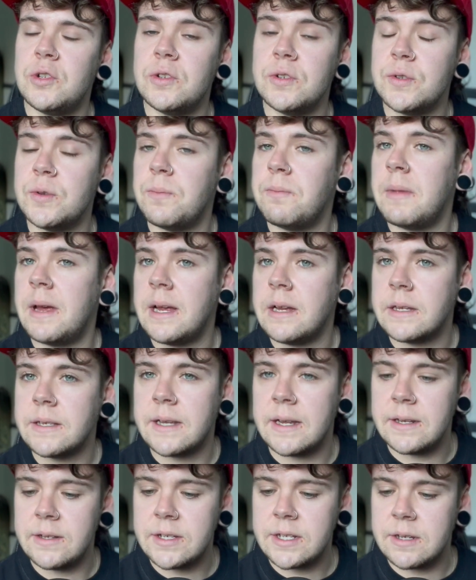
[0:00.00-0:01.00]
doesn't make
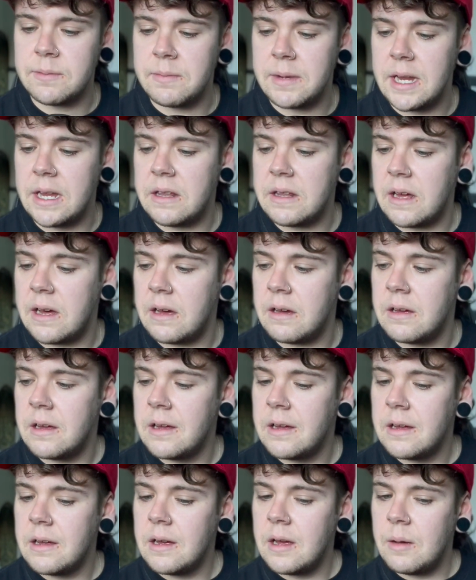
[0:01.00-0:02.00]
sense to me that
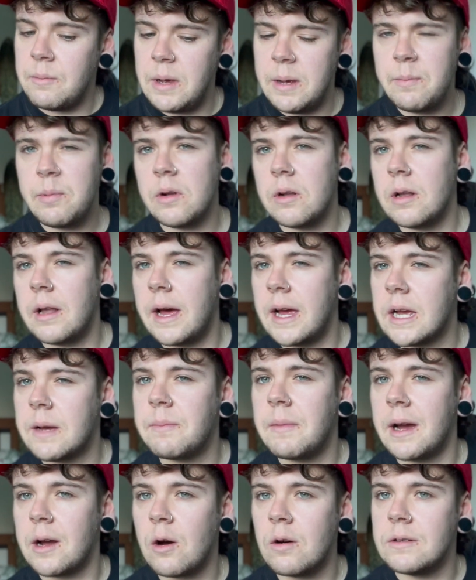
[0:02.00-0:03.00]
people
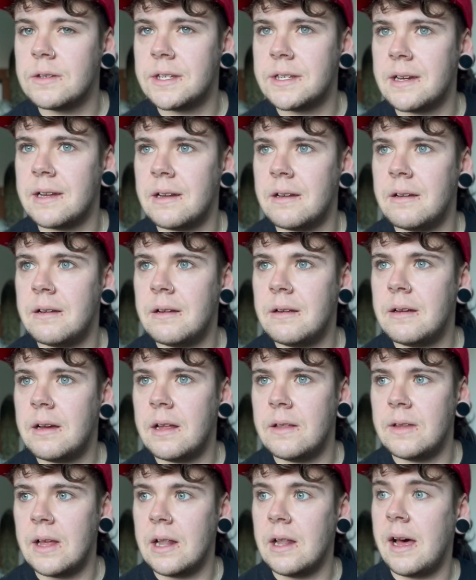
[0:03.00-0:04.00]
like my content
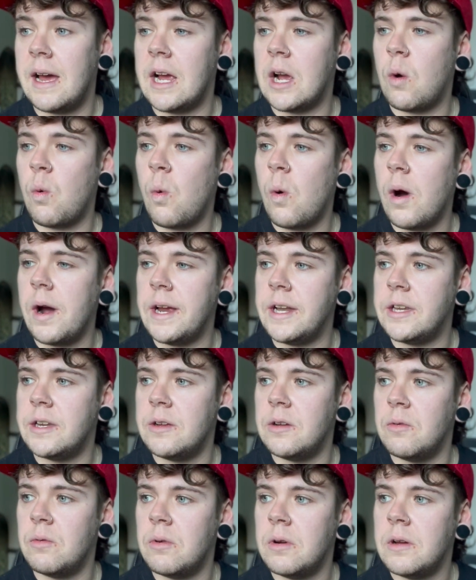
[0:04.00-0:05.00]
and they like what I
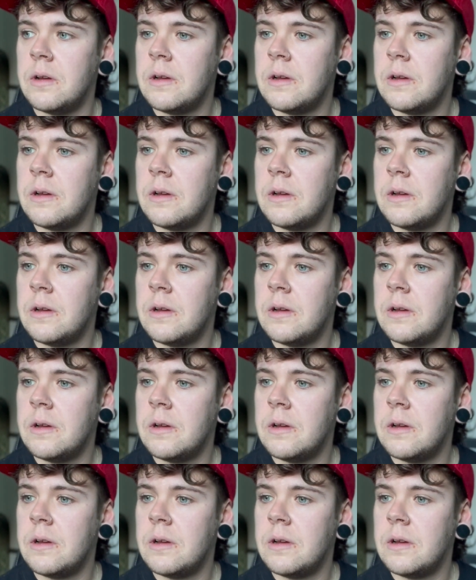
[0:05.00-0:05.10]
do,